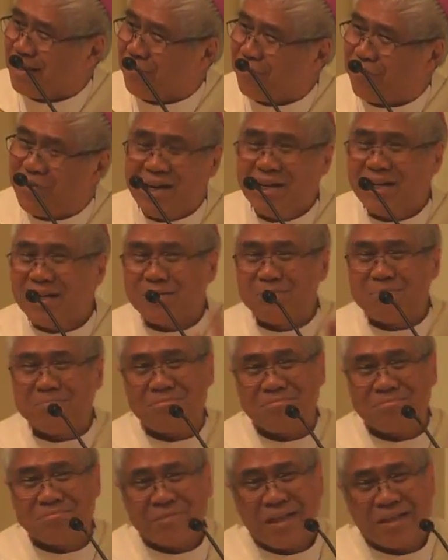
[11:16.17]

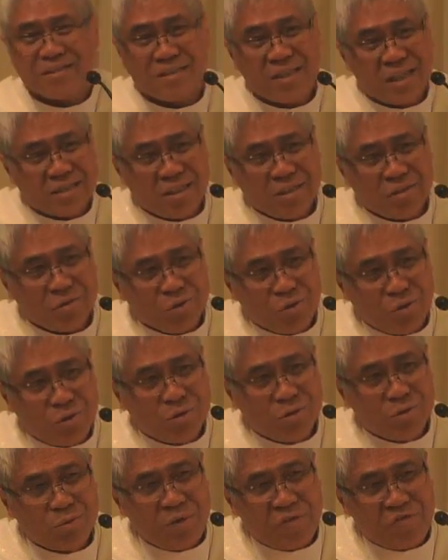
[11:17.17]
Freedom has nothing to
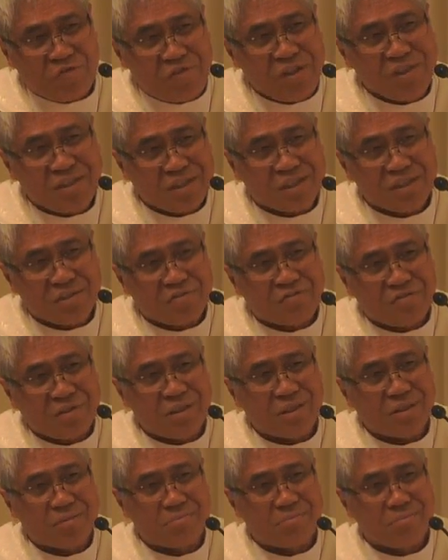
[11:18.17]
do with physical
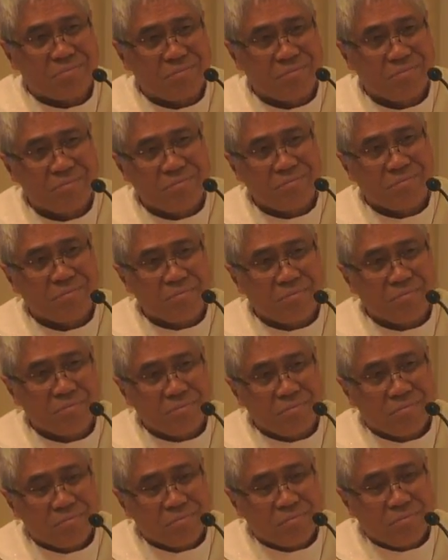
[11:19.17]
freedom.
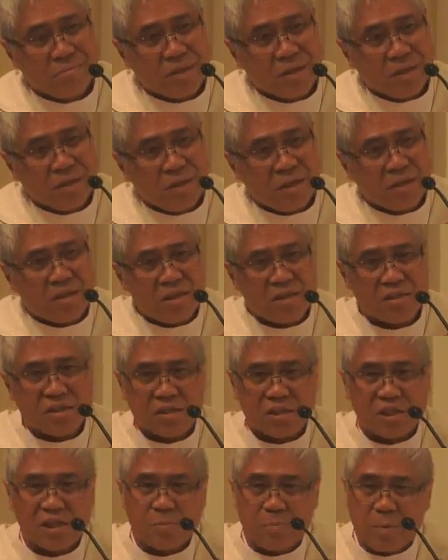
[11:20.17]
It is
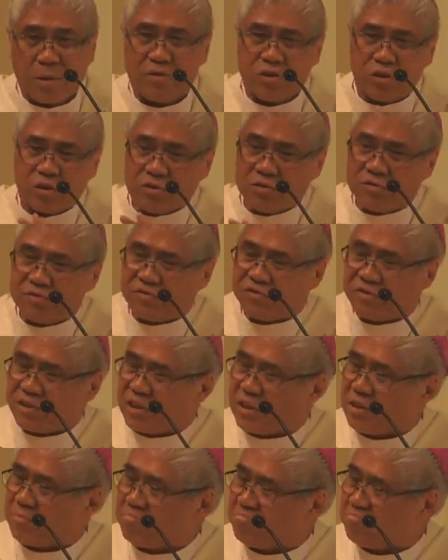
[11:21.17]
the spiritual
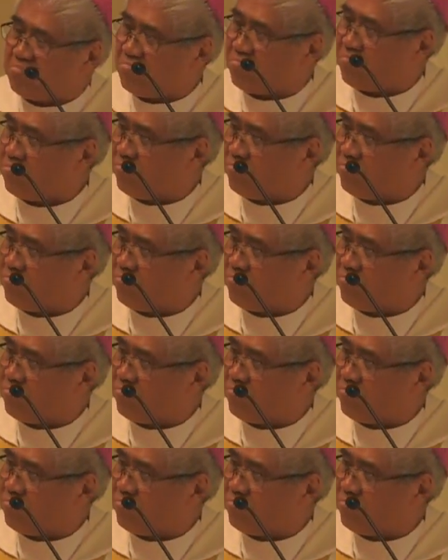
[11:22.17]
freedom.